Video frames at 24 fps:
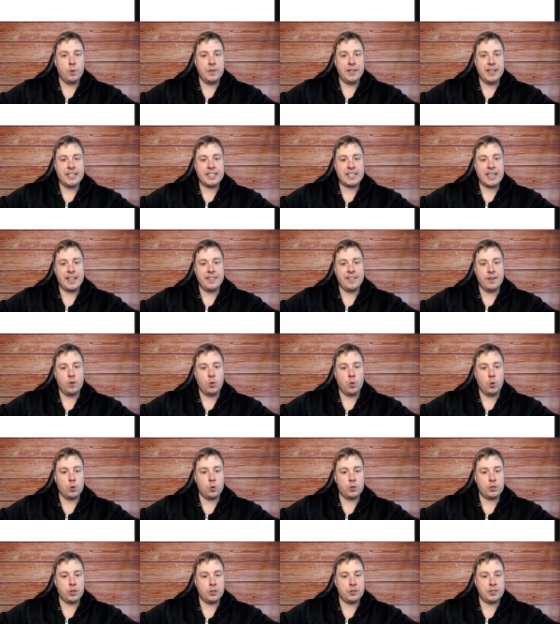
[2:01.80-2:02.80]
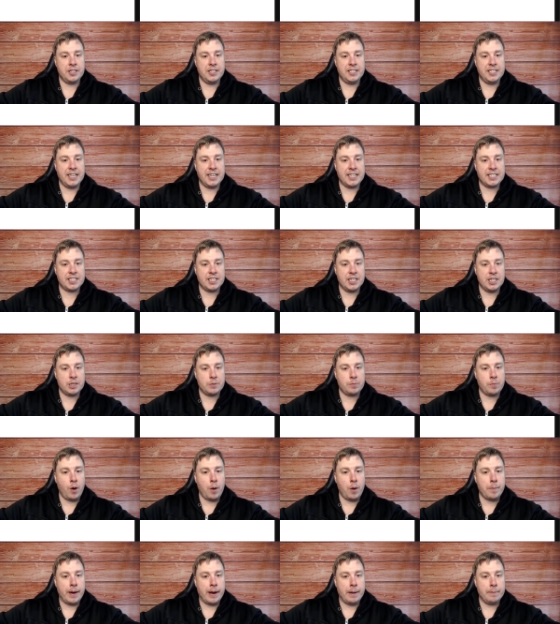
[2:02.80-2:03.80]
these other auto suggestions
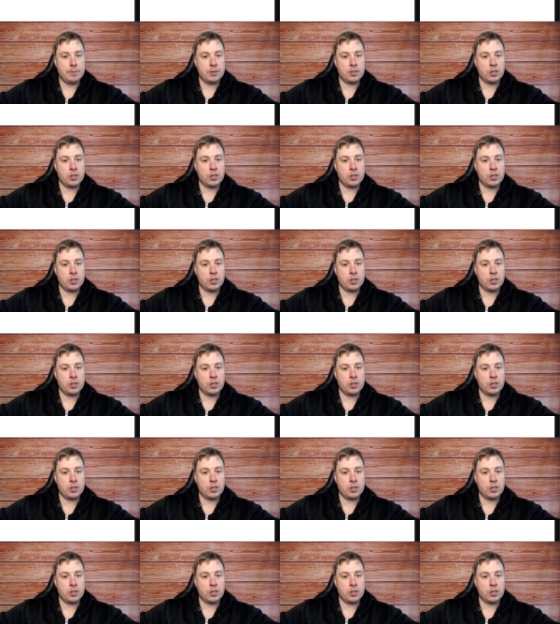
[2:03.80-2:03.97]
pop up.